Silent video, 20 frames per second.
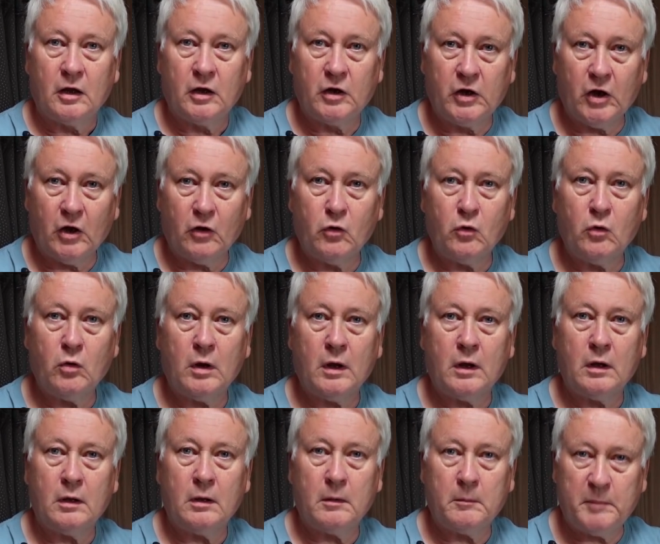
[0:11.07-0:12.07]

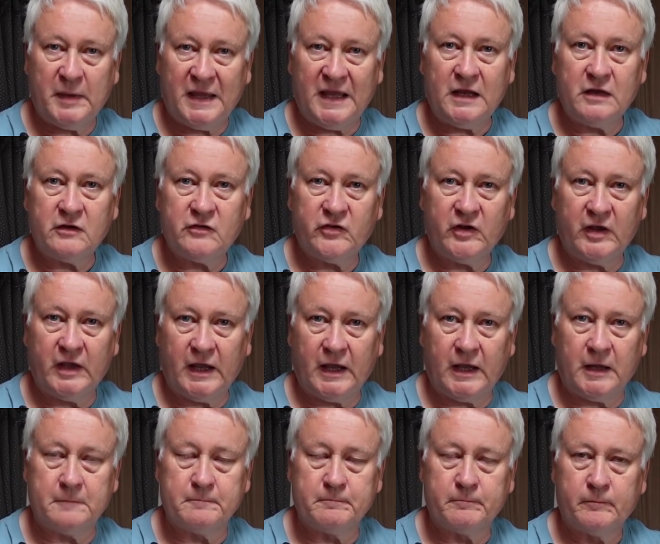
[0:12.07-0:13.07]
Go-PT.